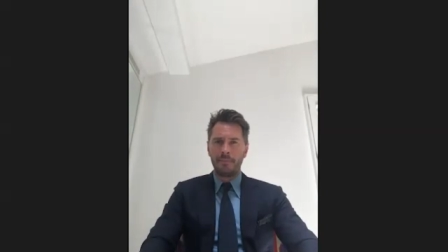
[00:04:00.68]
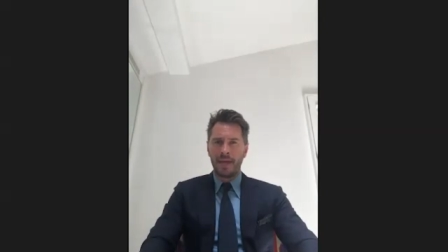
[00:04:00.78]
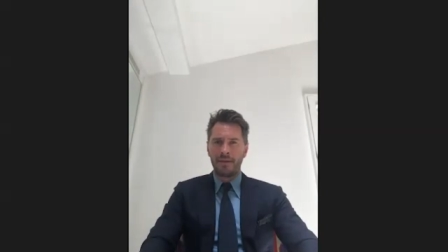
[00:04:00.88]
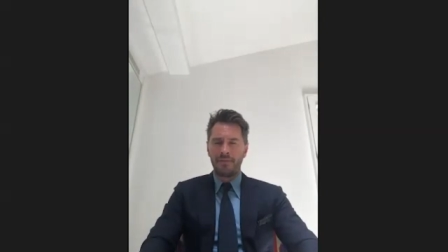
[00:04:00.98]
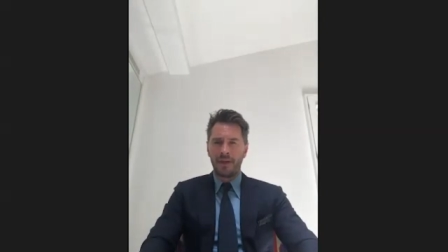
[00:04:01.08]

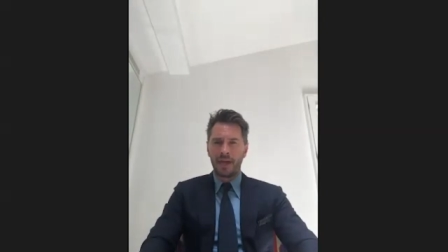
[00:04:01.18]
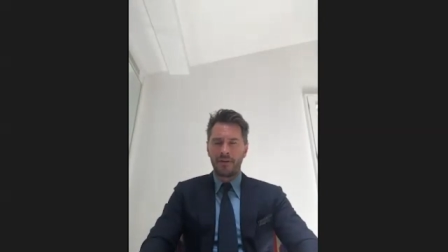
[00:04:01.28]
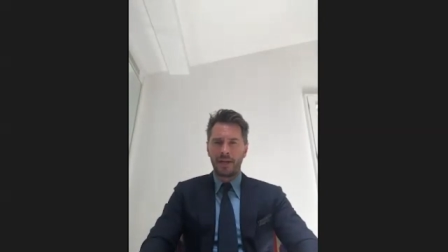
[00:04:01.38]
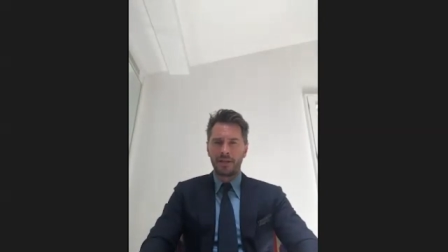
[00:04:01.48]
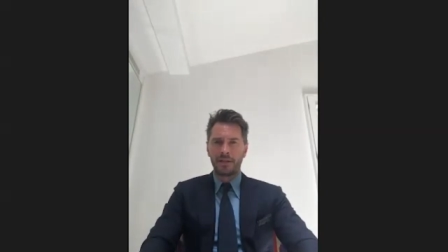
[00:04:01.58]

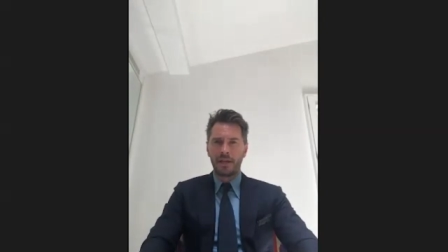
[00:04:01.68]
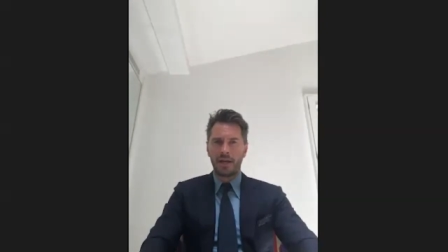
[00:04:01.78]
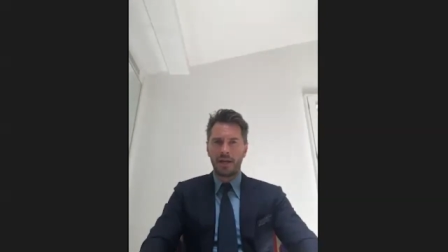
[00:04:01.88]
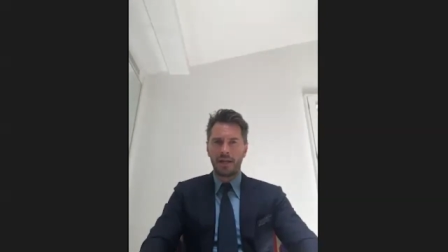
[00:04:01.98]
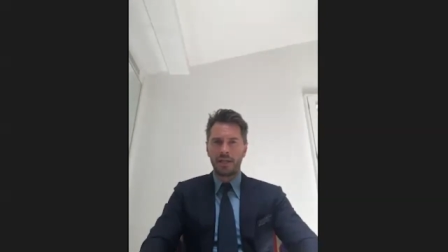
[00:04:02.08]
Mayfair and
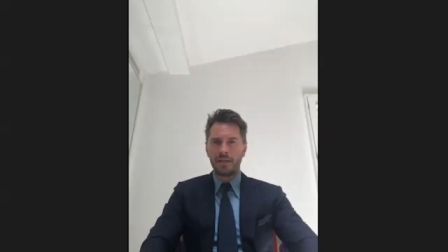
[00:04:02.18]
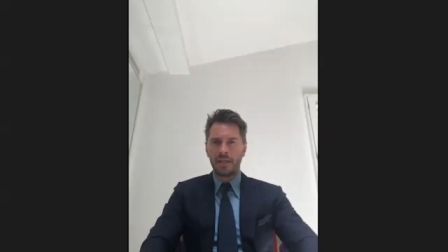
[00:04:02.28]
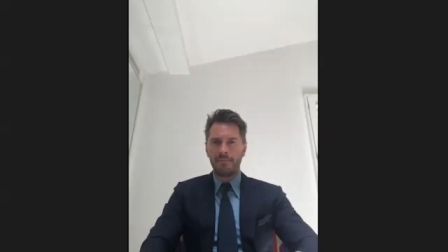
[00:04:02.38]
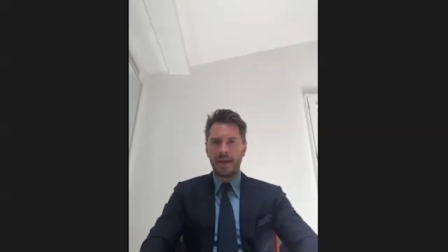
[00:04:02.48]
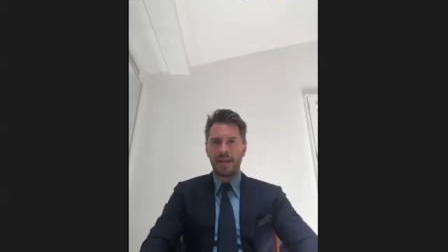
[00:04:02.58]

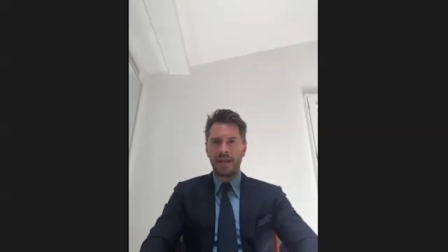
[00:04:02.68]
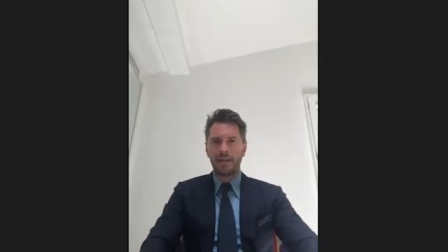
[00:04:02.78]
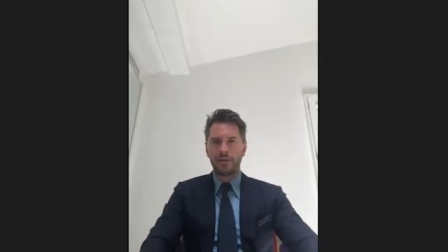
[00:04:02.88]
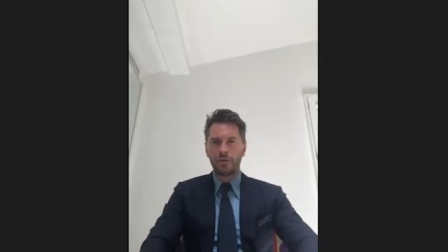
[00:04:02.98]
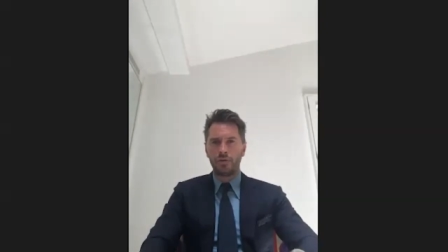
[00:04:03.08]
in
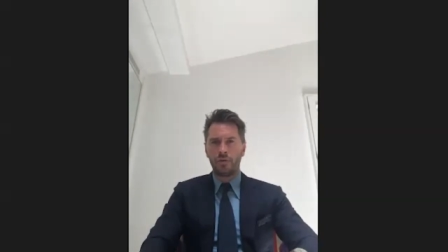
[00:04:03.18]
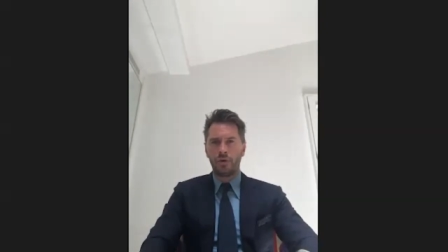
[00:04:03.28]
Manhattan, New York.